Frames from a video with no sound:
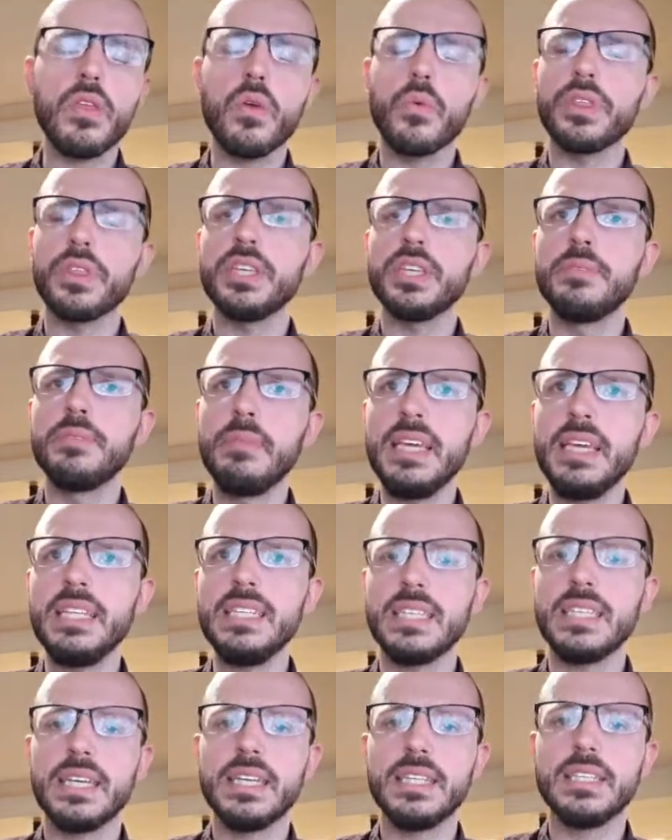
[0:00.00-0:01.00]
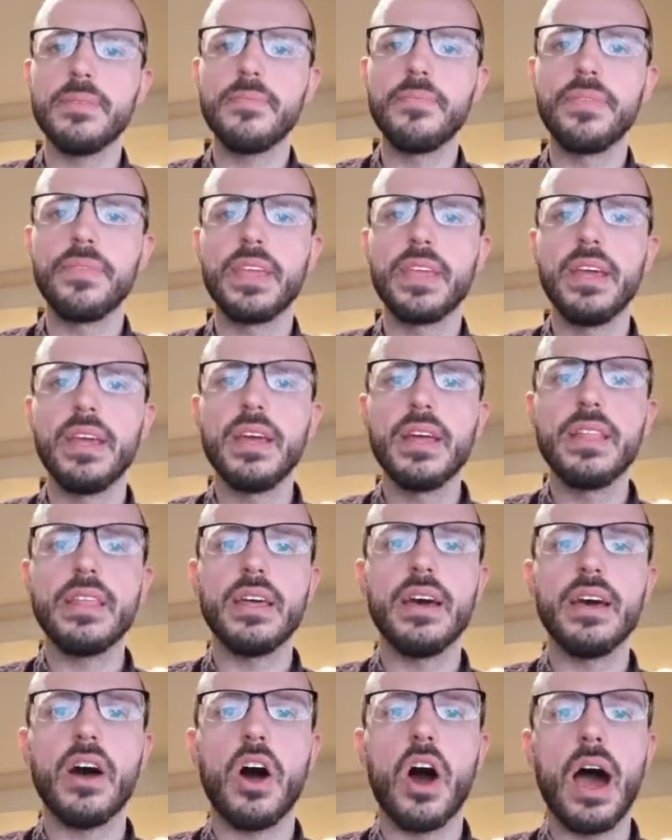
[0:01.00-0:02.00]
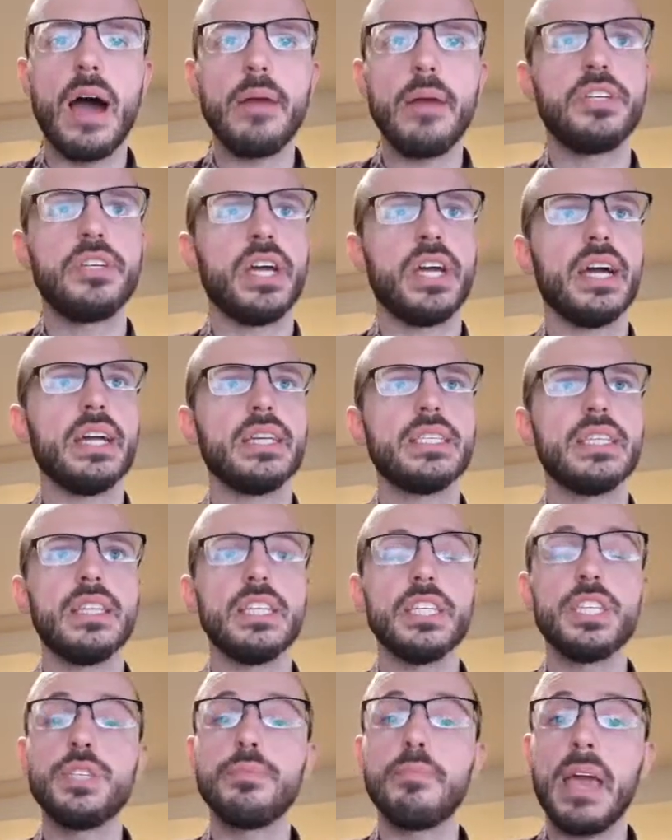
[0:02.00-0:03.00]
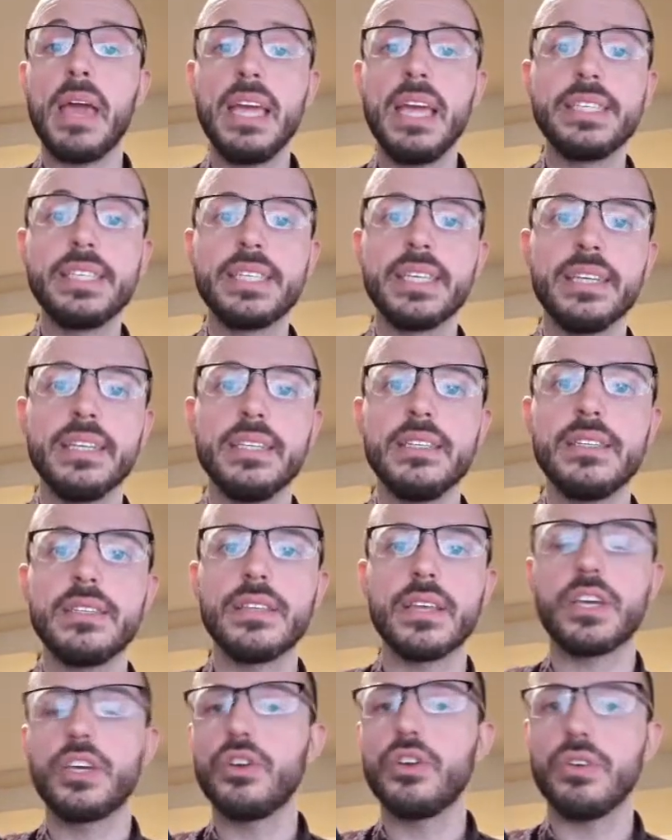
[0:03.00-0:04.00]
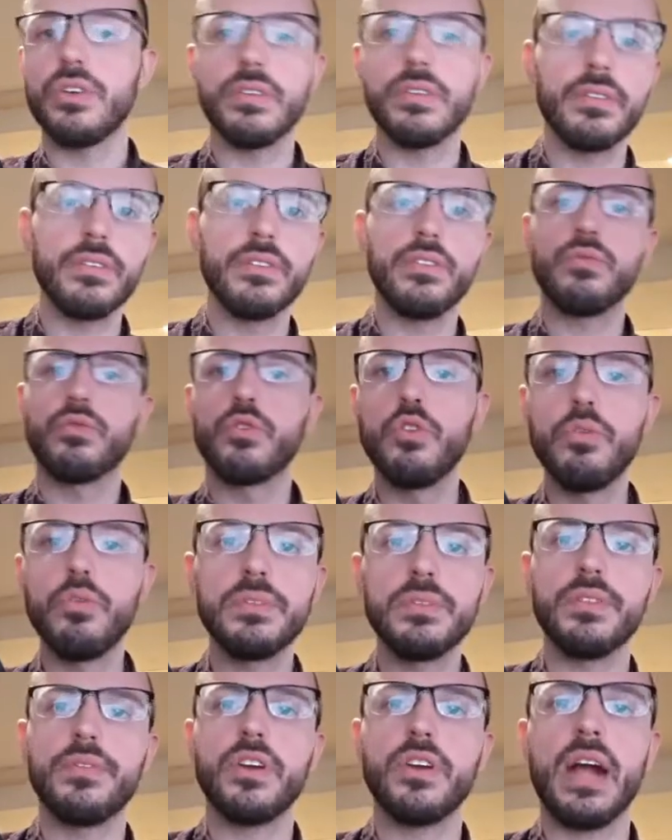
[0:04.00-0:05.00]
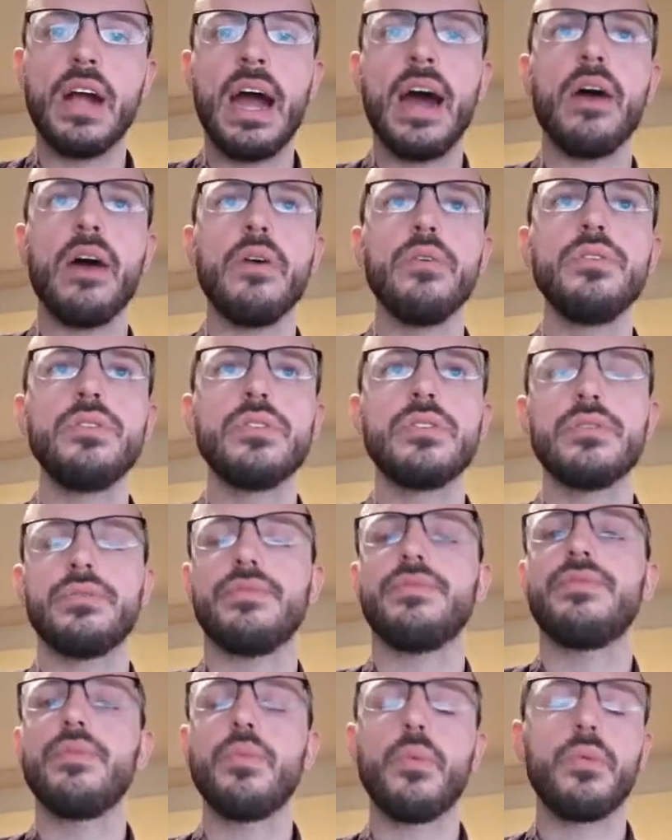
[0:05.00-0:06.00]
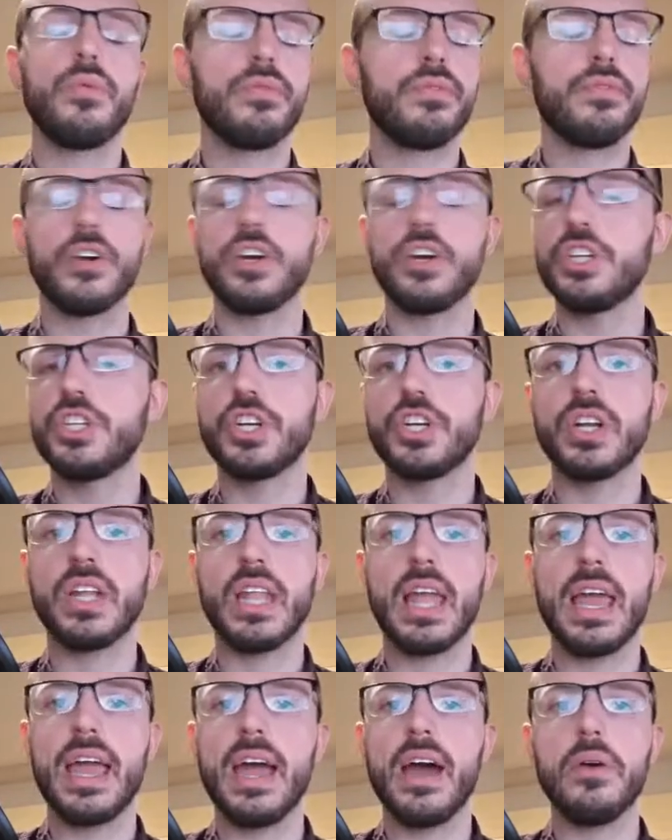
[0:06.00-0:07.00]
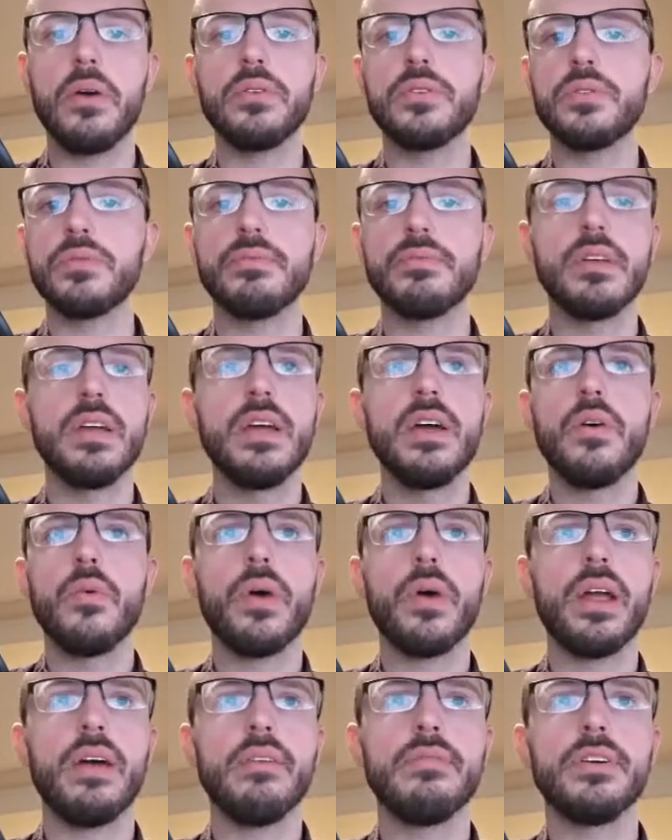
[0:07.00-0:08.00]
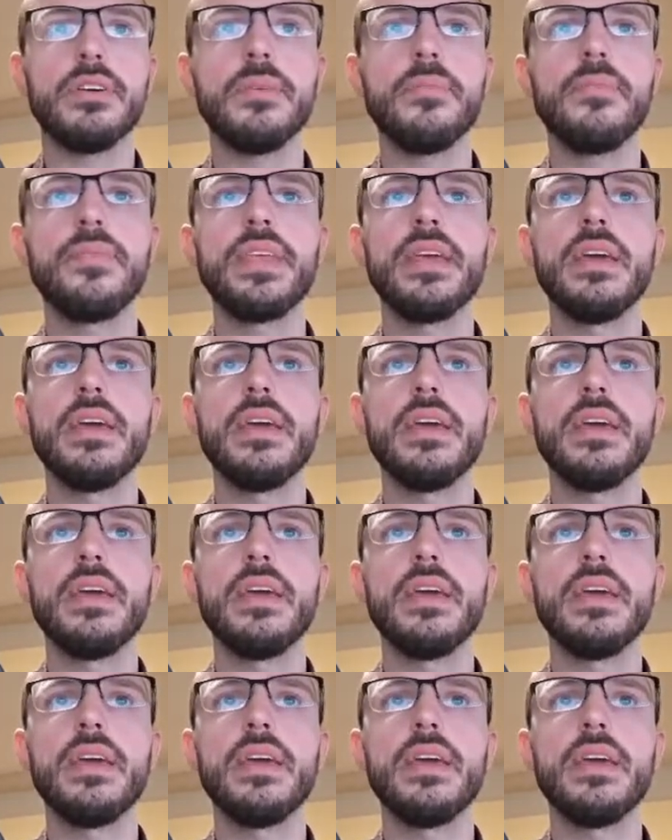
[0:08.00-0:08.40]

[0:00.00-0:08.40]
What this means is the objects and the spaces, like the rooms of your house, furniture layout, whatever,